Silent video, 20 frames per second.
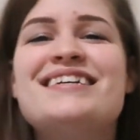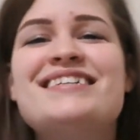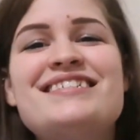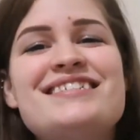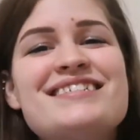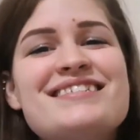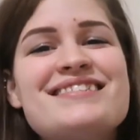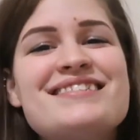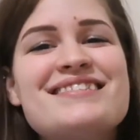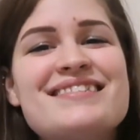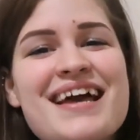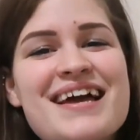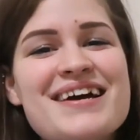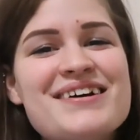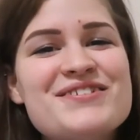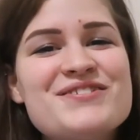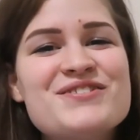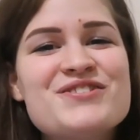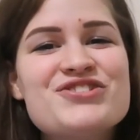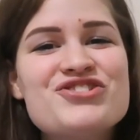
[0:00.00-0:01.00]
it just
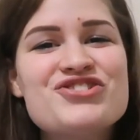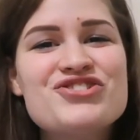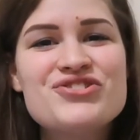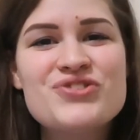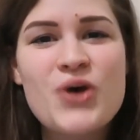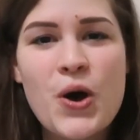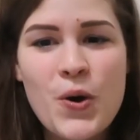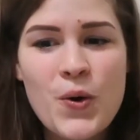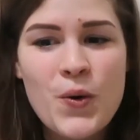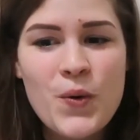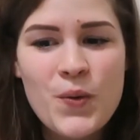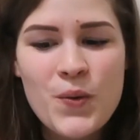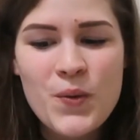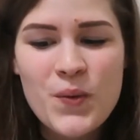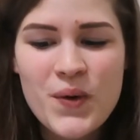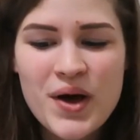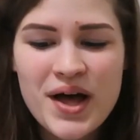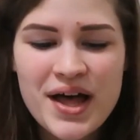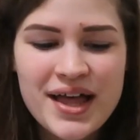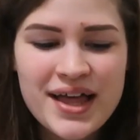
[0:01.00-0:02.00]
sounds
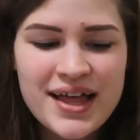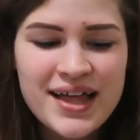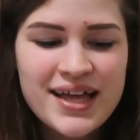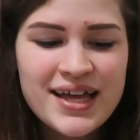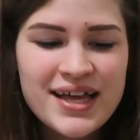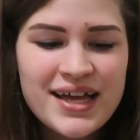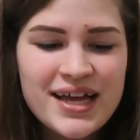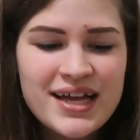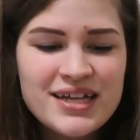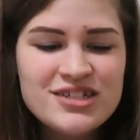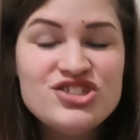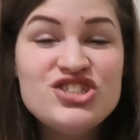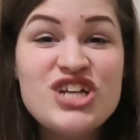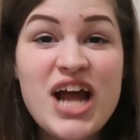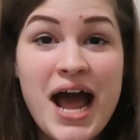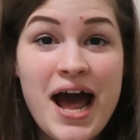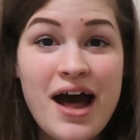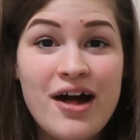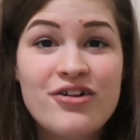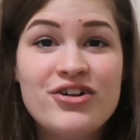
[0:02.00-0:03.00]
so
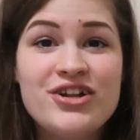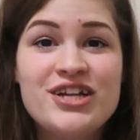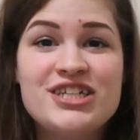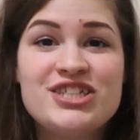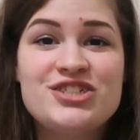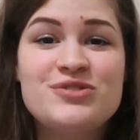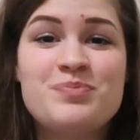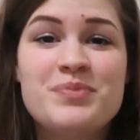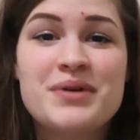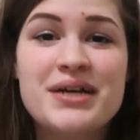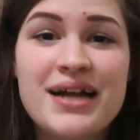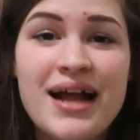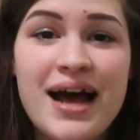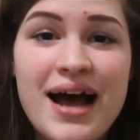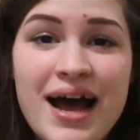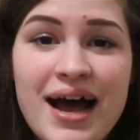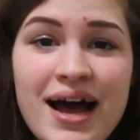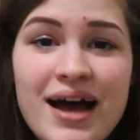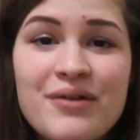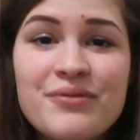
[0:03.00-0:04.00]
childish but
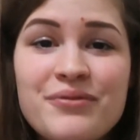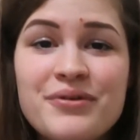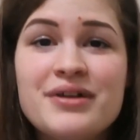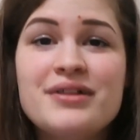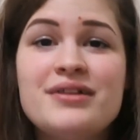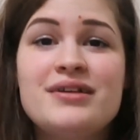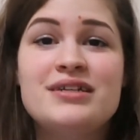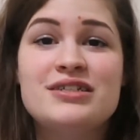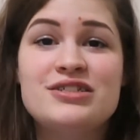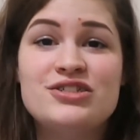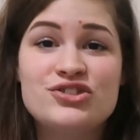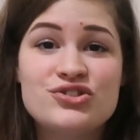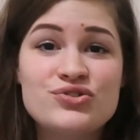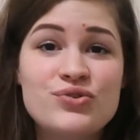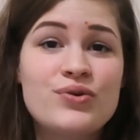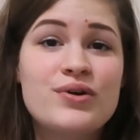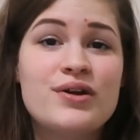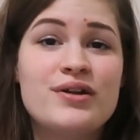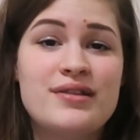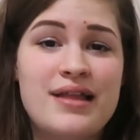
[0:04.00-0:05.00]
i really
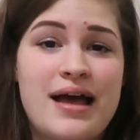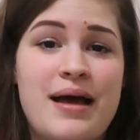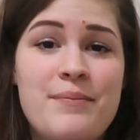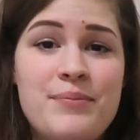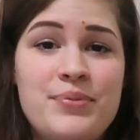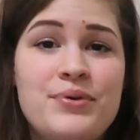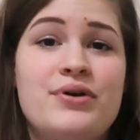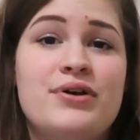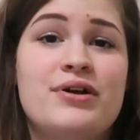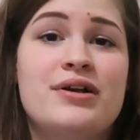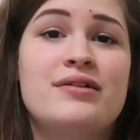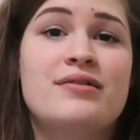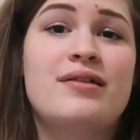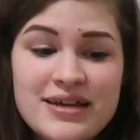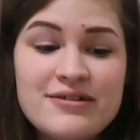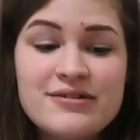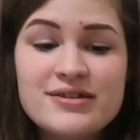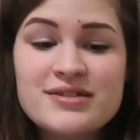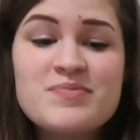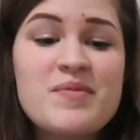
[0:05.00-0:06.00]
enjoyed that book
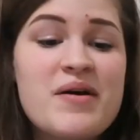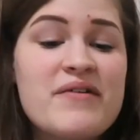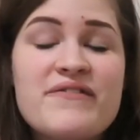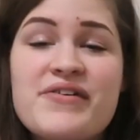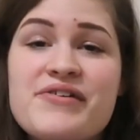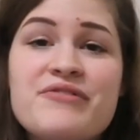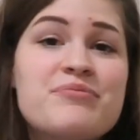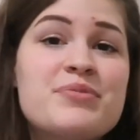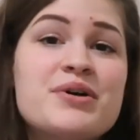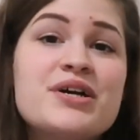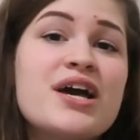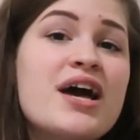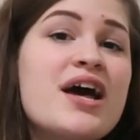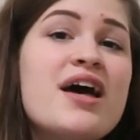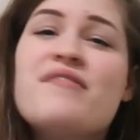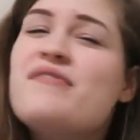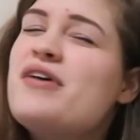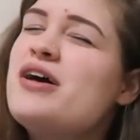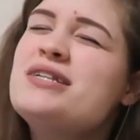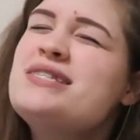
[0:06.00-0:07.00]
it was my favorite book
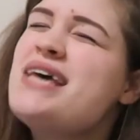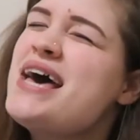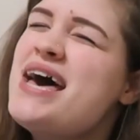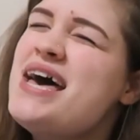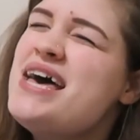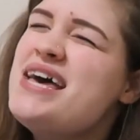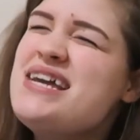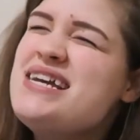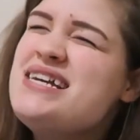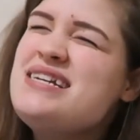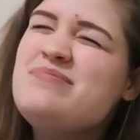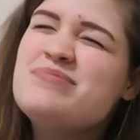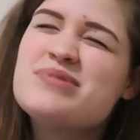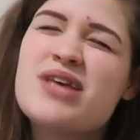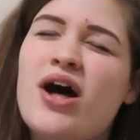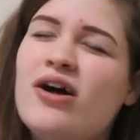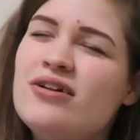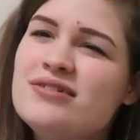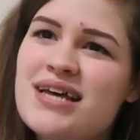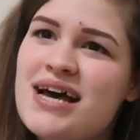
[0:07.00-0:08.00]
of all times
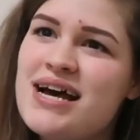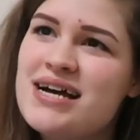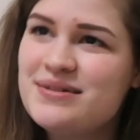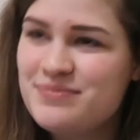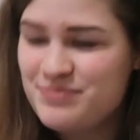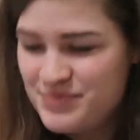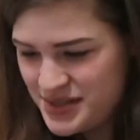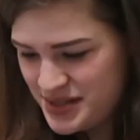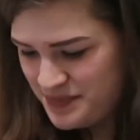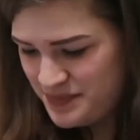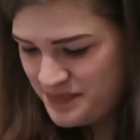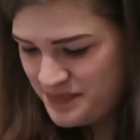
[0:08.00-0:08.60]
all times